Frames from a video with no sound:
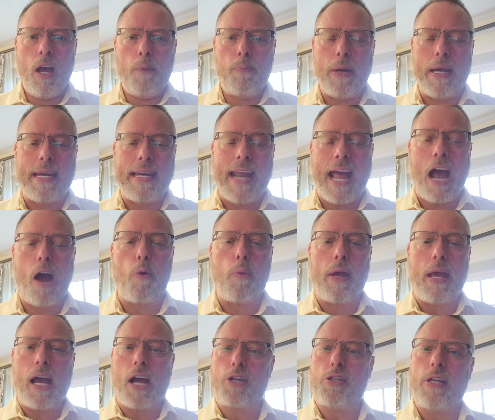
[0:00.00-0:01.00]
But now
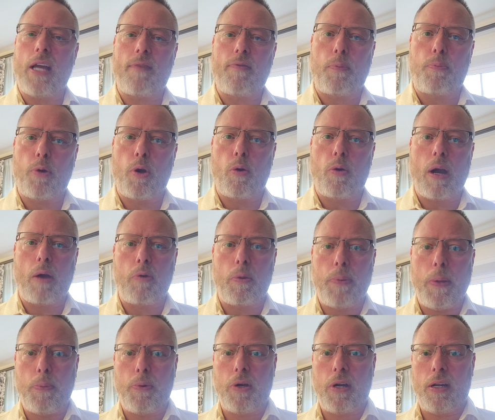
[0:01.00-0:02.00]
we actually have a program where
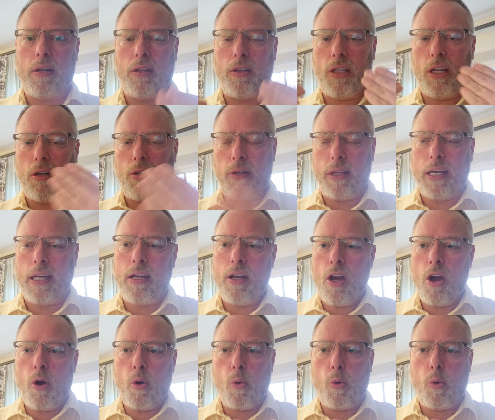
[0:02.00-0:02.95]
people can literally